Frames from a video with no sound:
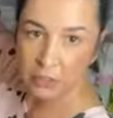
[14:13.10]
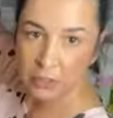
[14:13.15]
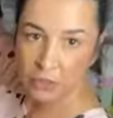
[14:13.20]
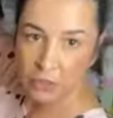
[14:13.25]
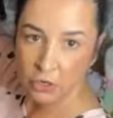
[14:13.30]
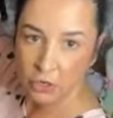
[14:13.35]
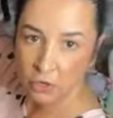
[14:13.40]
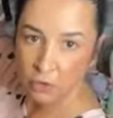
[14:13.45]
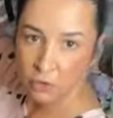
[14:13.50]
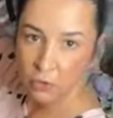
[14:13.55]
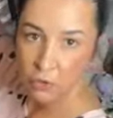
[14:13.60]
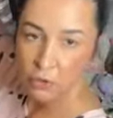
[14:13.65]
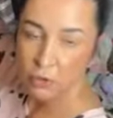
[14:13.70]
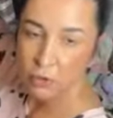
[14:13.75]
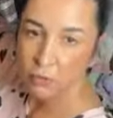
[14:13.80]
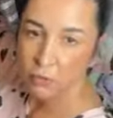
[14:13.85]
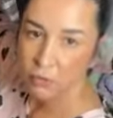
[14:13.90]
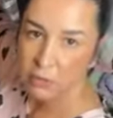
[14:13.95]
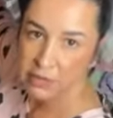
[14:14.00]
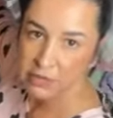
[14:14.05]
too.
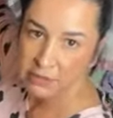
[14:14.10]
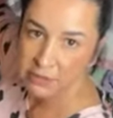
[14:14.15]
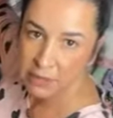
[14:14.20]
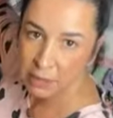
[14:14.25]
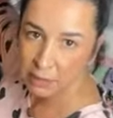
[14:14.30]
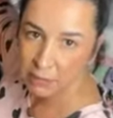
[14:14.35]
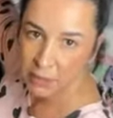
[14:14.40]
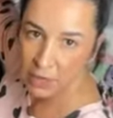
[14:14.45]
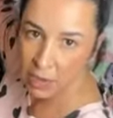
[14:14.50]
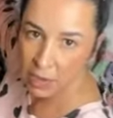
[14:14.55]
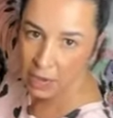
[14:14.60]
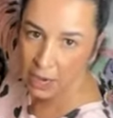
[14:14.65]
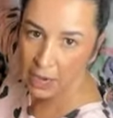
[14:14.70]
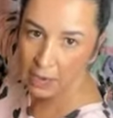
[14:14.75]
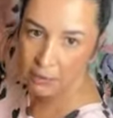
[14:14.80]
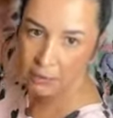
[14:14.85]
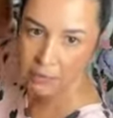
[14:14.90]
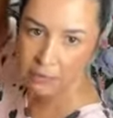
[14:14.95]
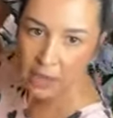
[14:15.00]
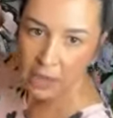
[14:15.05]
But
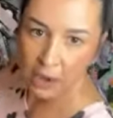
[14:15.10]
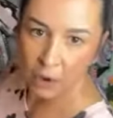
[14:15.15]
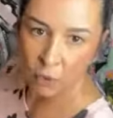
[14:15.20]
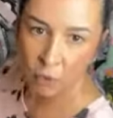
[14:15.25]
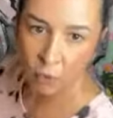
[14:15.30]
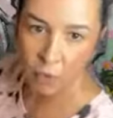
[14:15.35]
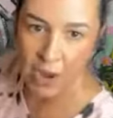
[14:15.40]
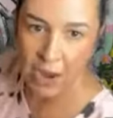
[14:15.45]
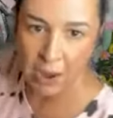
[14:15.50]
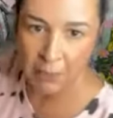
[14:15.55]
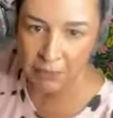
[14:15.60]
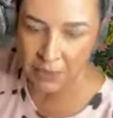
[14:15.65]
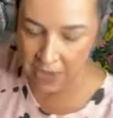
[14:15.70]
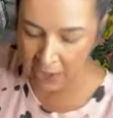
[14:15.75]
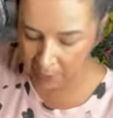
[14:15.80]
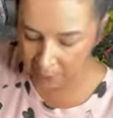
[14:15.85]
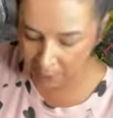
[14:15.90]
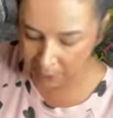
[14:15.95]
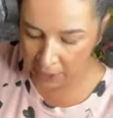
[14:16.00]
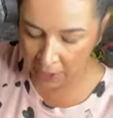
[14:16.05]
sometimes I wrap
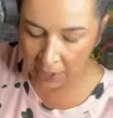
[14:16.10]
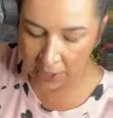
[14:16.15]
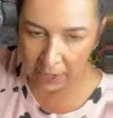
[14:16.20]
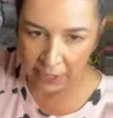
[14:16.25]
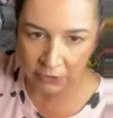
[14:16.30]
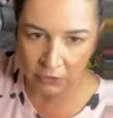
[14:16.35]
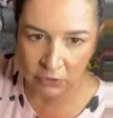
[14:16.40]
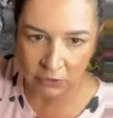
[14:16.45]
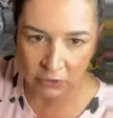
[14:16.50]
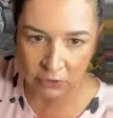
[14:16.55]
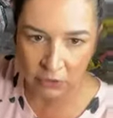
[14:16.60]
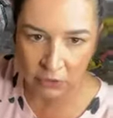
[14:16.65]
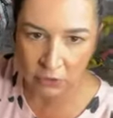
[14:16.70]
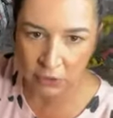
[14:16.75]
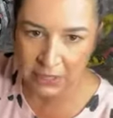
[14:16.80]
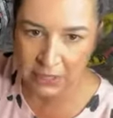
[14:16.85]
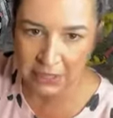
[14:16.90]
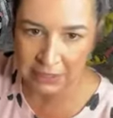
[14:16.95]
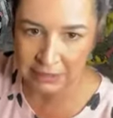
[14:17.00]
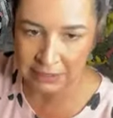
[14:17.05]
that pine, just a
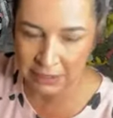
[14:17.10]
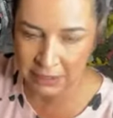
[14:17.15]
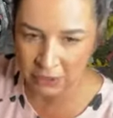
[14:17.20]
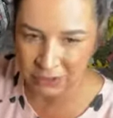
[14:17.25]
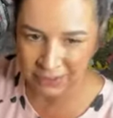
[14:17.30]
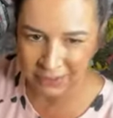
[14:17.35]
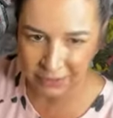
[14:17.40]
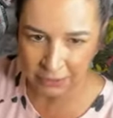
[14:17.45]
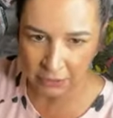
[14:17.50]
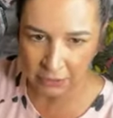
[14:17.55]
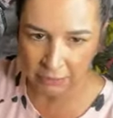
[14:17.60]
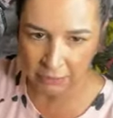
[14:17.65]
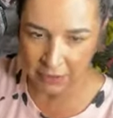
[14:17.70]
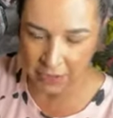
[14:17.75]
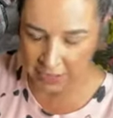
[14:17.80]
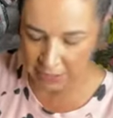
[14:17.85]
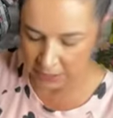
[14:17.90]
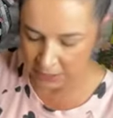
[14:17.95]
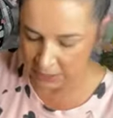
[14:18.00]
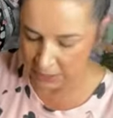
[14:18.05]
little insight, just a little
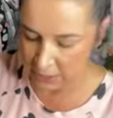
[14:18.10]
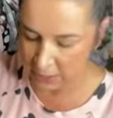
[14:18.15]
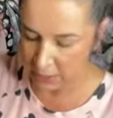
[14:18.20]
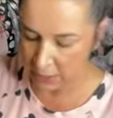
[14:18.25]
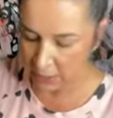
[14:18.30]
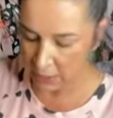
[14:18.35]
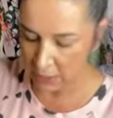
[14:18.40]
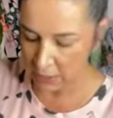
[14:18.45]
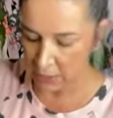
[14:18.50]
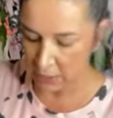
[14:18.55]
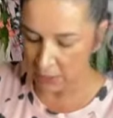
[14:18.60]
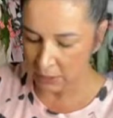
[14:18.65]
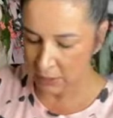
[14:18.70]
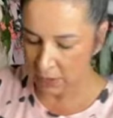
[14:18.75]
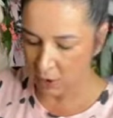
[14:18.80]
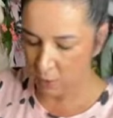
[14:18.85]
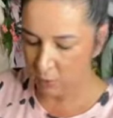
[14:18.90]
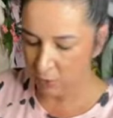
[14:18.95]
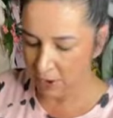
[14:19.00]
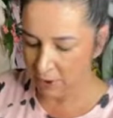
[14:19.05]
advice.
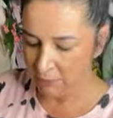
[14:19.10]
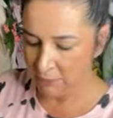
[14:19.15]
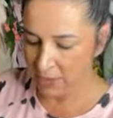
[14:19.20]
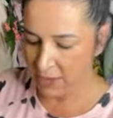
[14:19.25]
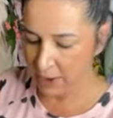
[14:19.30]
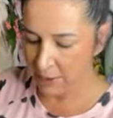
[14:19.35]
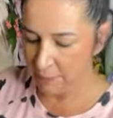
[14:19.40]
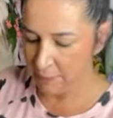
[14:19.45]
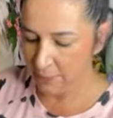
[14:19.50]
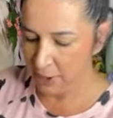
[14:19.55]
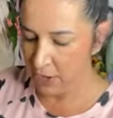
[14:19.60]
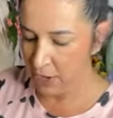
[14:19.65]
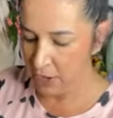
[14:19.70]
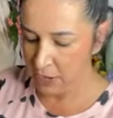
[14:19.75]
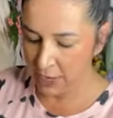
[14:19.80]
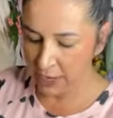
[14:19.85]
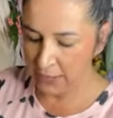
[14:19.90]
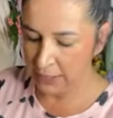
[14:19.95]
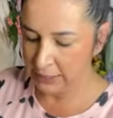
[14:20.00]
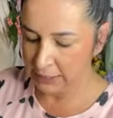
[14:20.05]
I wrap that
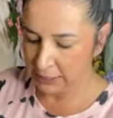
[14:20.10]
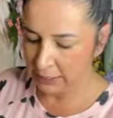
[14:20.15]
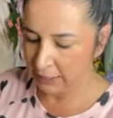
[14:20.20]
pine